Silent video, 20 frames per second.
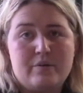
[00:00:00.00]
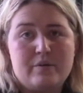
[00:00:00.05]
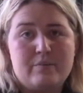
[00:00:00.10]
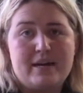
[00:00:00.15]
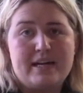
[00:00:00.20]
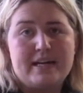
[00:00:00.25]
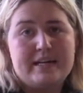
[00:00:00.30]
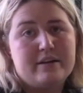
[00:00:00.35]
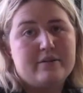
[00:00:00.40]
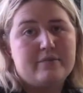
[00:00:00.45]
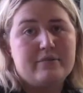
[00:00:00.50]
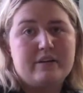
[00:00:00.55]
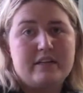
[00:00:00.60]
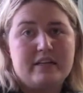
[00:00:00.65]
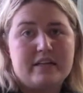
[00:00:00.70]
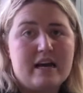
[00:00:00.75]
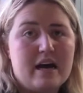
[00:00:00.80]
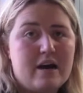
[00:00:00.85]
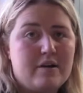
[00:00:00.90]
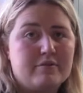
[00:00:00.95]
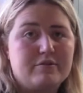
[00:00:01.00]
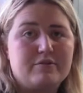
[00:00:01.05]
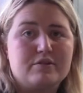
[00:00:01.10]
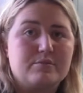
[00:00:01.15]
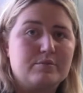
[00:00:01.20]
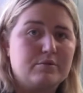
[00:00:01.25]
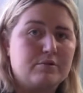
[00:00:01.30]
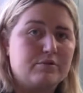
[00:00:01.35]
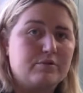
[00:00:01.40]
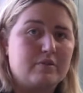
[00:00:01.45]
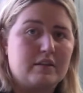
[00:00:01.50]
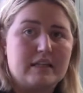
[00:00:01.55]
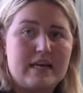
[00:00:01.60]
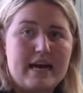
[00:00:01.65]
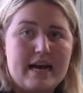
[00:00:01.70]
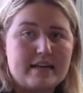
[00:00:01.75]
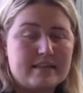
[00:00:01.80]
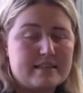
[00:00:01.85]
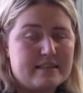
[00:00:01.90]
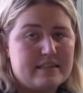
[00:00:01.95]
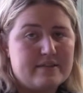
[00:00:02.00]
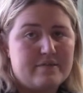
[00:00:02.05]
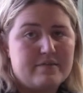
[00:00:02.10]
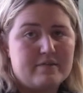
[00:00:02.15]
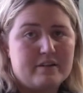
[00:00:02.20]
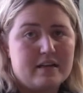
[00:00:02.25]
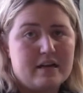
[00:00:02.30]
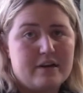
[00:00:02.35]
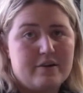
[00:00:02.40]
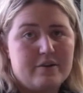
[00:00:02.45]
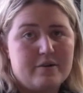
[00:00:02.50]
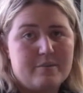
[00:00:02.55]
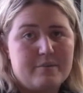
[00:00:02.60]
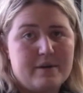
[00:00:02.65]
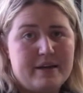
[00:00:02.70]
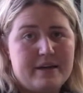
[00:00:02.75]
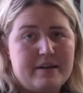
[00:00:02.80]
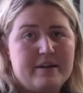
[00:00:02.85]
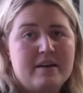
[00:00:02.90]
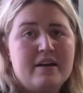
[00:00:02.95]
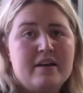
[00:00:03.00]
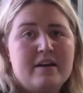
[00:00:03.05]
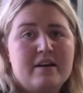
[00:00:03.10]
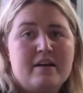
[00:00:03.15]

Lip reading: we're making a really comfortable, relaxed environment.